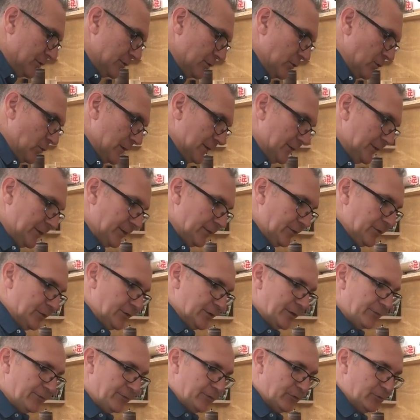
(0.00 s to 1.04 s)
once I've
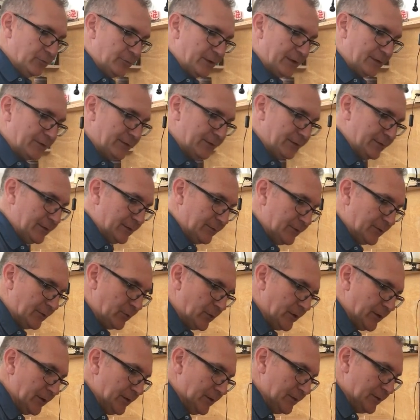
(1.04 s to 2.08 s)
done a few passes
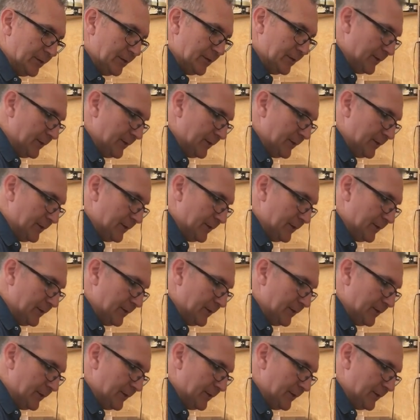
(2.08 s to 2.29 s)
everywhere,